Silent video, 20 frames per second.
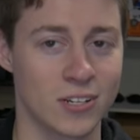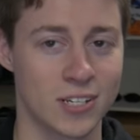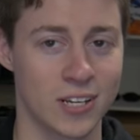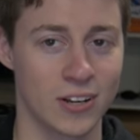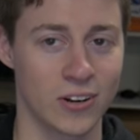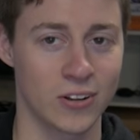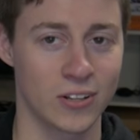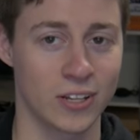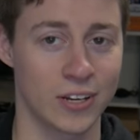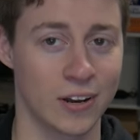
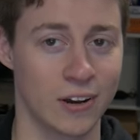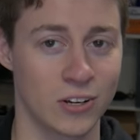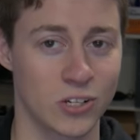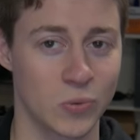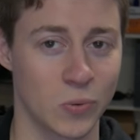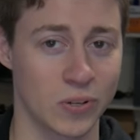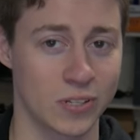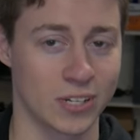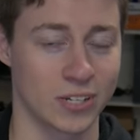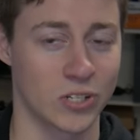Center, the nearest
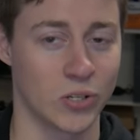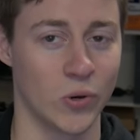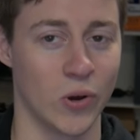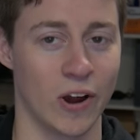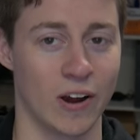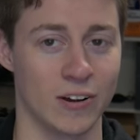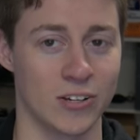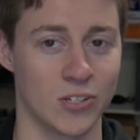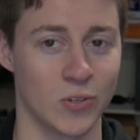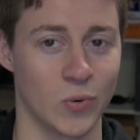one's like 2
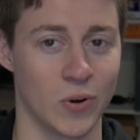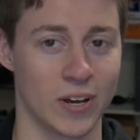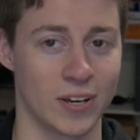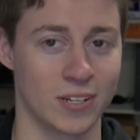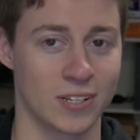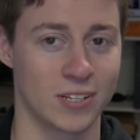hours away.